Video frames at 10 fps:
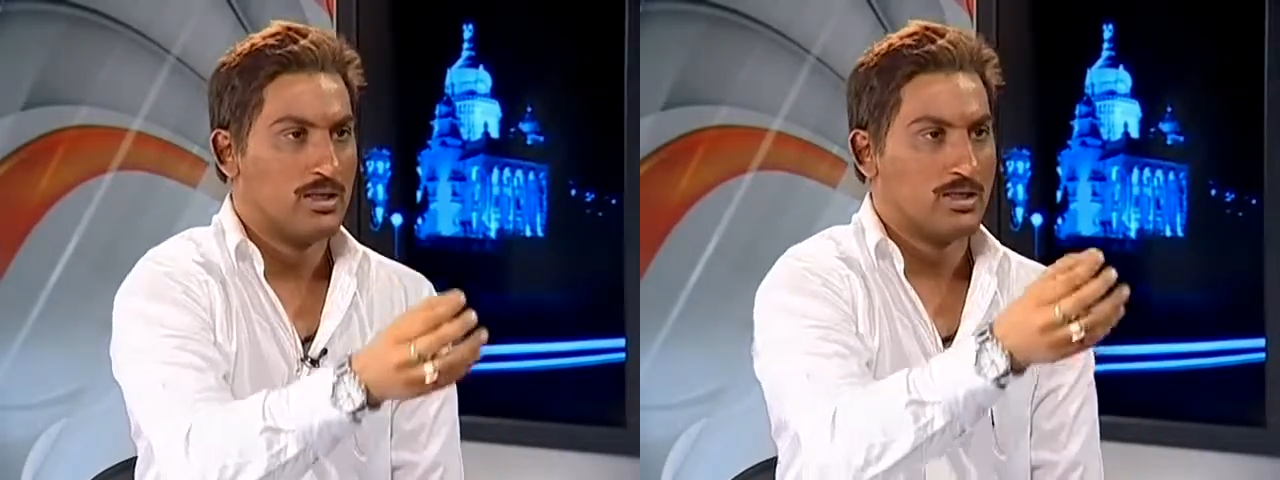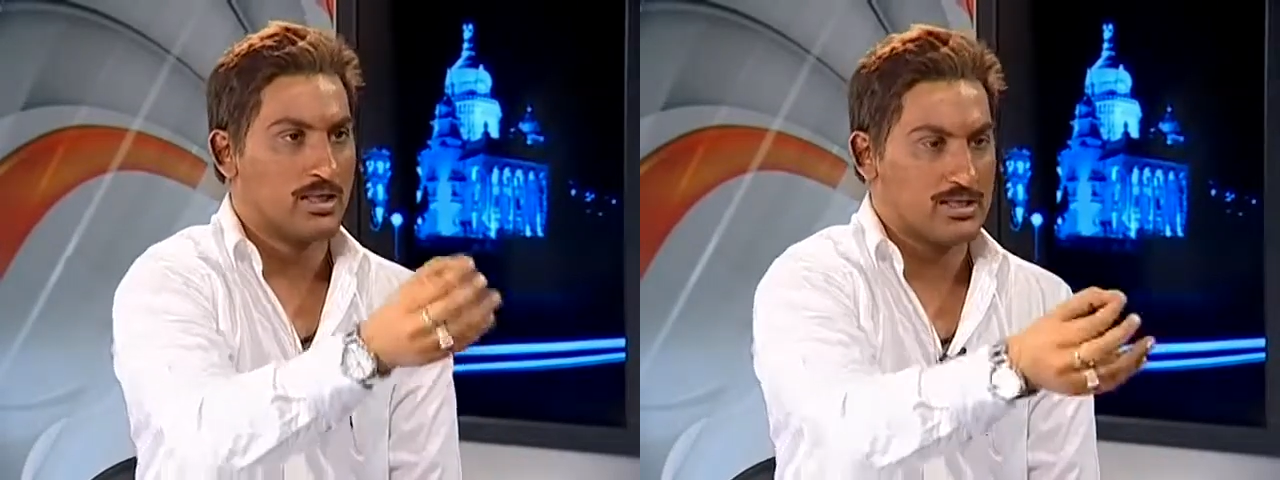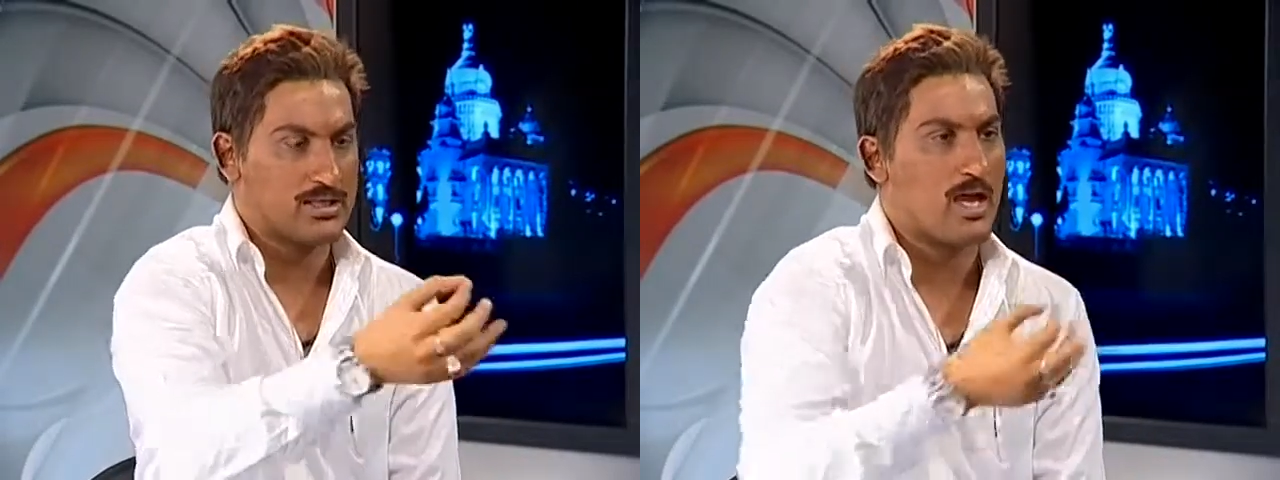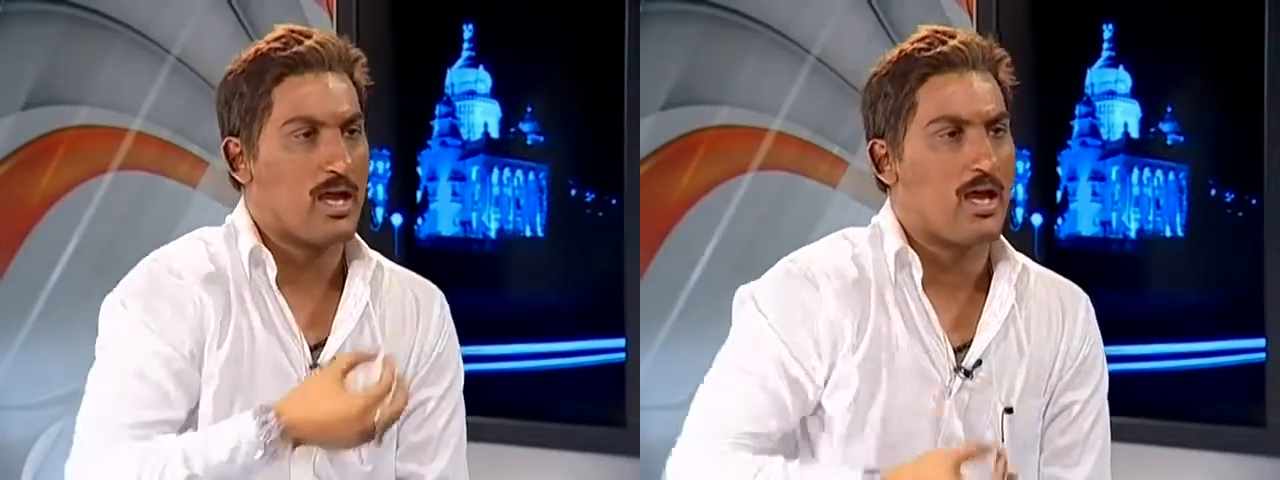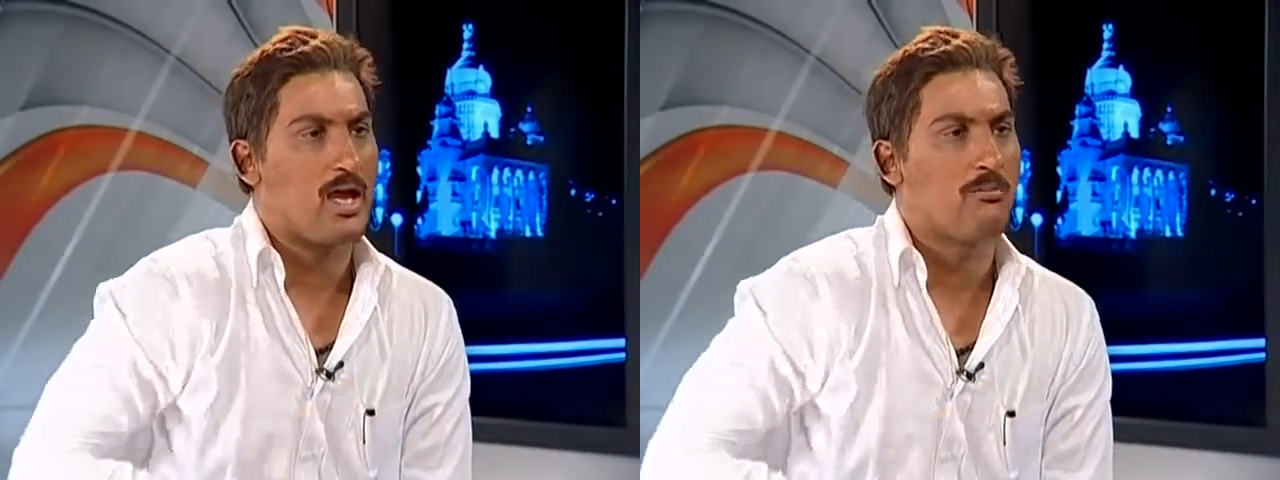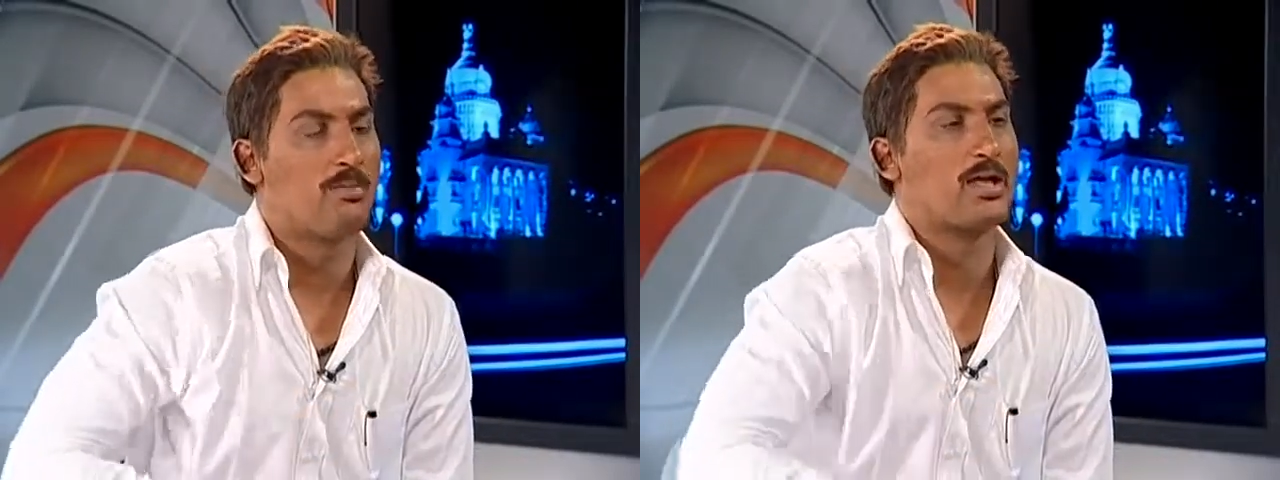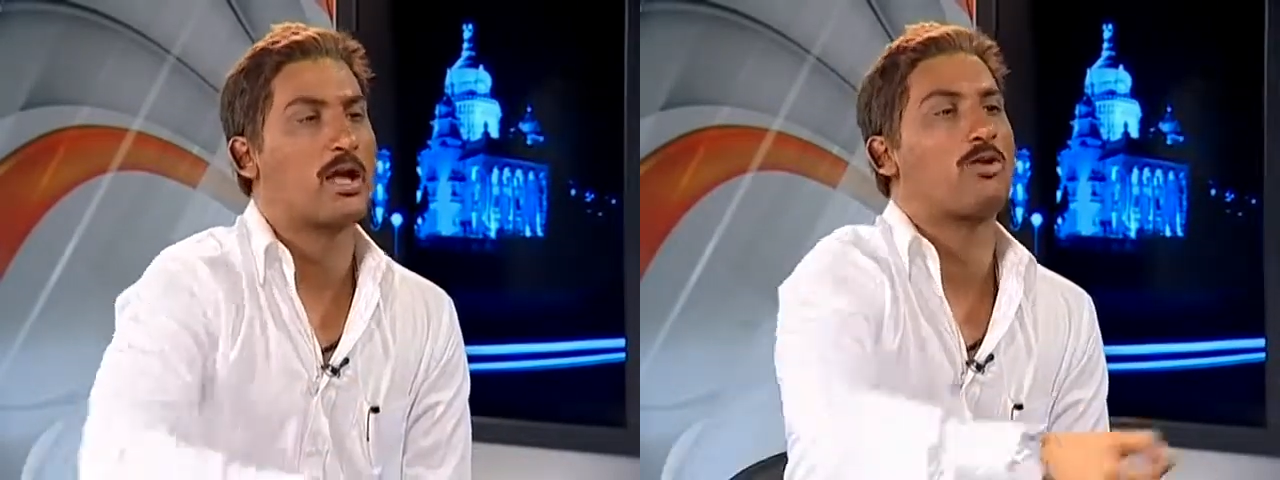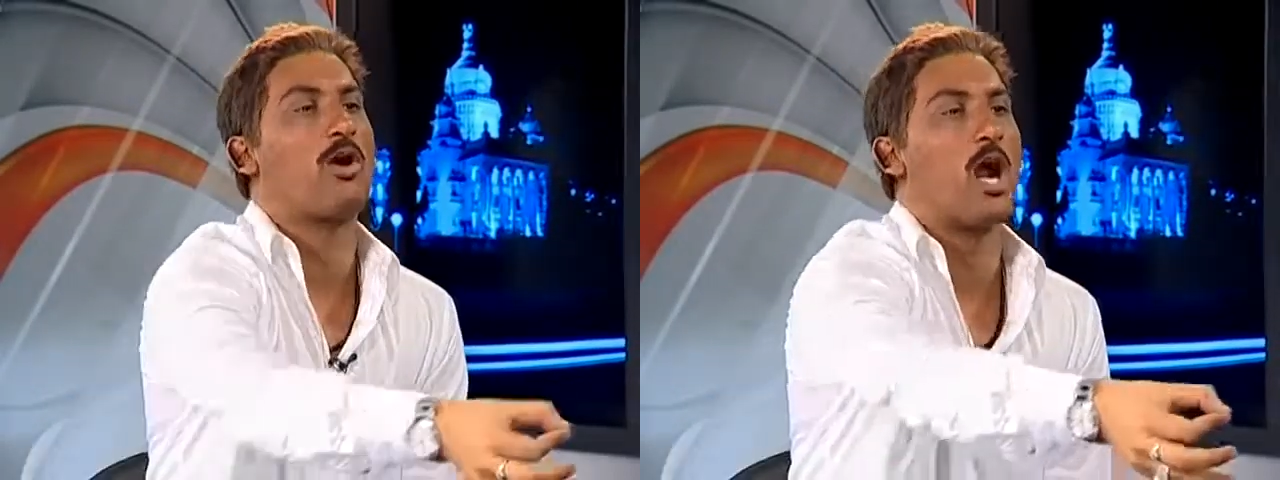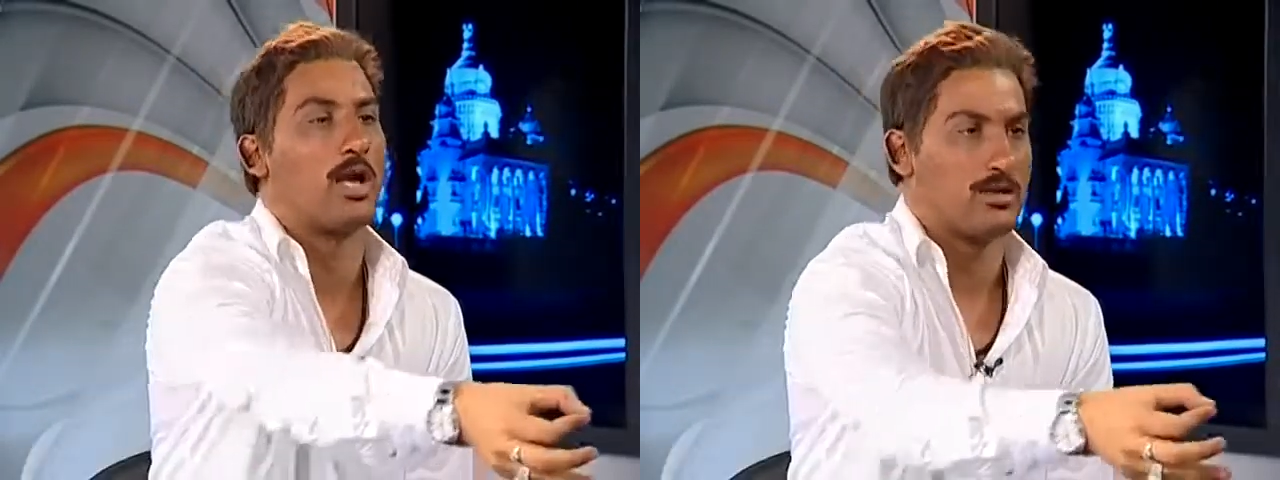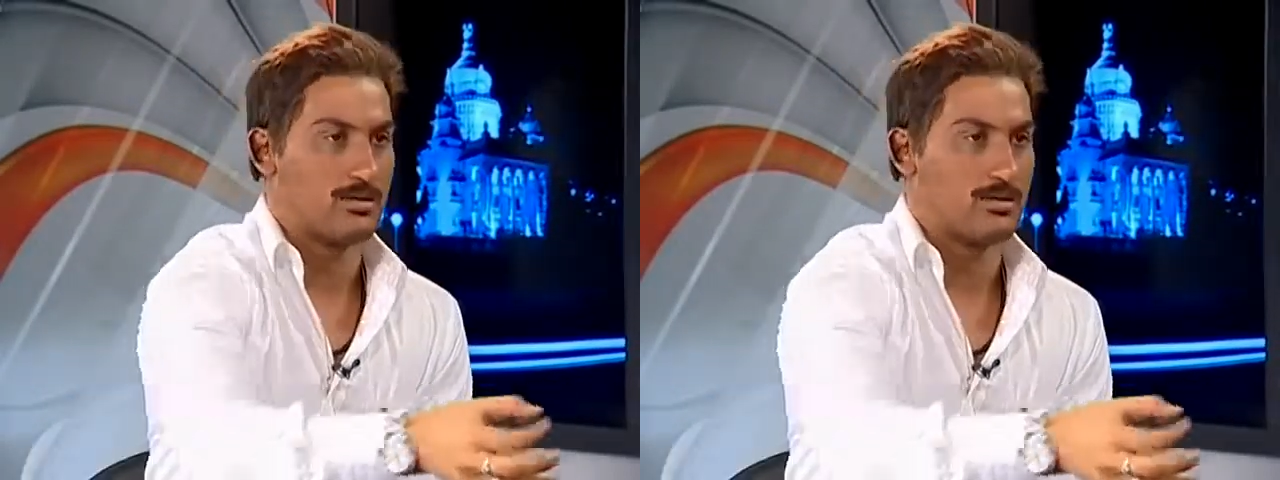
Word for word: is a umbilical cord.